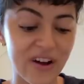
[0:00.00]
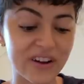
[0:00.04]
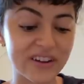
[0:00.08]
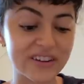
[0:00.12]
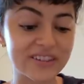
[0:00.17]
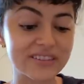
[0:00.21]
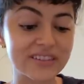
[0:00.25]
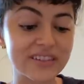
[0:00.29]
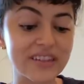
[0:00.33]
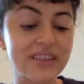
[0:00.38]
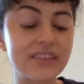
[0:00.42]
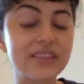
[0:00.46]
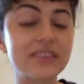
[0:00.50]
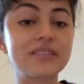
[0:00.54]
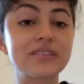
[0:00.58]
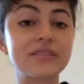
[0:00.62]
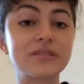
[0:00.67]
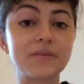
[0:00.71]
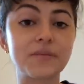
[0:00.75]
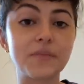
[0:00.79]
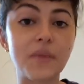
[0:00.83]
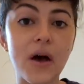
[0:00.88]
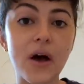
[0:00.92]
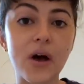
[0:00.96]
Honestly, the
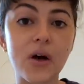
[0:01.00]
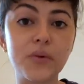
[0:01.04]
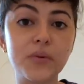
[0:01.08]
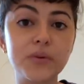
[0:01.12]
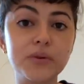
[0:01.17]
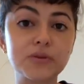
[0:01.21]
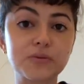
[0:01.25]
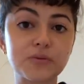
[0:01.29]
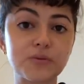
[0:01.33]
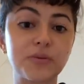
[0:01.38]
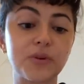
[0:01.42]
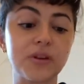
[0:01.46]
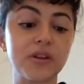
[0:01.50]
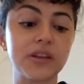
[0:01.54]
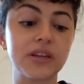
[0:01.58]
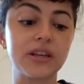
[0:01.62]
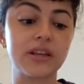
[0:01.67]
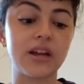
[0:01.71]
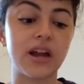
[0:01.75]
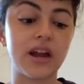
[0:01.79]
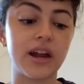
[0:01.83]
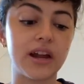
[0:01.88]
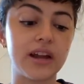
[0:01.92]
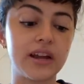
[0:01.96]
smell was really
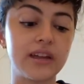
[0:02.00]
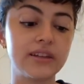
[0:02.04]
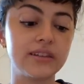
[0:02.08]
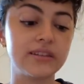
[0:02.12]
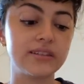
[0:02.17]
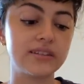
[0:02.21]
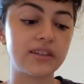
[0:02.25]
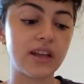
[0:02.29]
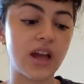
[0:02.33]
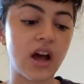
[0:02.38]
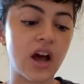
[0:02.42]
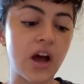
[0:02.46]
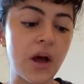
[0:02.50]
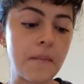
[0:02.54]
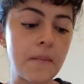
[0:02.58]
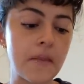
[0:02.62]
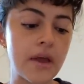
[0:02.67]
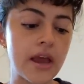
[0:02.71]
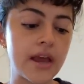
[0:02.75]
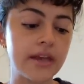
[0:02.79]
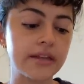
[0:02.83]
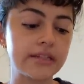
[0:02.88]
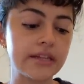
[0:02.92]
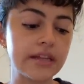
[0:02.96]
nice.
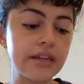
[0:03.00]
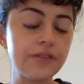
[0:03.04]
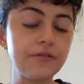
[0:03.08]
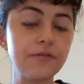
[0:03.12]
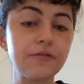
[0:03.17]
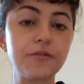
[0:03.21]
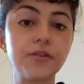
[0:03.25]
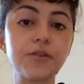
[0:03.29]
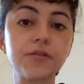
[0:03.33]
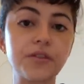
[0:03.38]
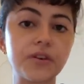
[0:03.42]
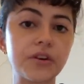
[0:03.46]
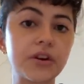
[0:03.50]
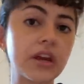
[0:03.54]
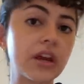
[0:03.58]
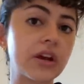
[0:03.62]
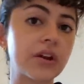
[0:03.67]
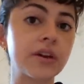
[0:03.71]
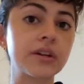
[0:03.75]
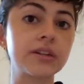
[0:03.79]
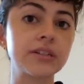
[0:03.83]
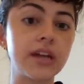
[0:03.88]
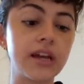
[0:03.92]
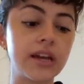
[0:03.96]
Um, it didn't feel very
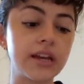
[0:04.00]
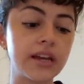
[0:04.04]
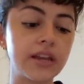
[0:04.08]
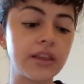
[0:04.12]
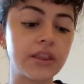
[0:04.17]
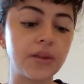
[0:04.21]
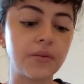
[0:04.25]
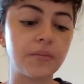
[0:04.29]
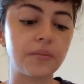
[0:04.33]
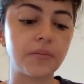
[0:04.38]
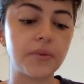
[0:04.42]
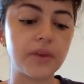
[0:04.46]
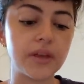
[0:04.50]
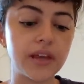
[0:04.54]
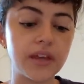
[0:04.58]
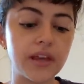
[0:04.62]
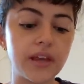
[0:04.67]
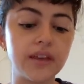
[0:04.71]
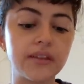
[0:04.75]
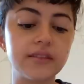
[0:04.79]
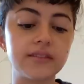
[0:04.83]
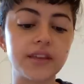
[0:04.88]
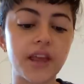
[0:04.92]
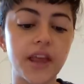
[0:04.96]
irritating. The
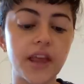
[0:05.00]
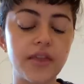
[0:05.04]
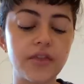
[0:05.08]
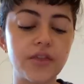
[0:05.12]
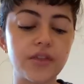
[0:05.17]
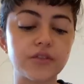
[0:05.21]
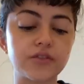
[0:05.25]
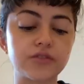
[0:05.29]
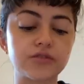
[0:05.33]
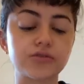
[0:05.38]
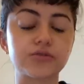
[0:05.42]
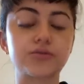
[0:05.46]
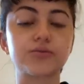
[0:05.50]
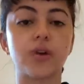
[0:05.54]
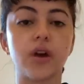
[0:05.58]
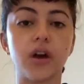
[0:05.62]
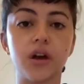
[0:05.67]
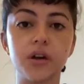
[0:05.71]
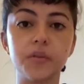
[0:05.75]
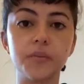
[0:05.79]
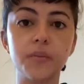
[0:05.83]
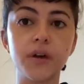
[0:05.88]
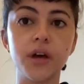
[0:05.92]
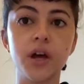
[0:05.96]
beads in the
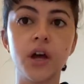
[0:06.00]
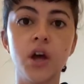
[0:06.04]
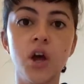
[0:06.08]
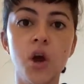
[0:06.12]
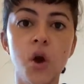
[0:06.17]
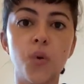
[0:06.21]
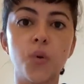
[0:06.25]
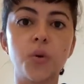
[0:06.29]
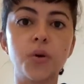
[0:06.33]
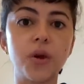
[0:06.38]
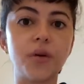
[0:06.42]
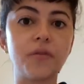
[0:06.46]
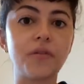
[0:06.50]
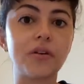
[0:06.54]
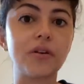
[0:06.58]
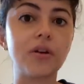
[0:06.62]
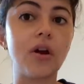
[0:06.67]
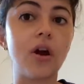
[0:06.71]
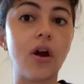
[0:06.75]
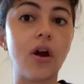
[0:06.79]
scrub were not very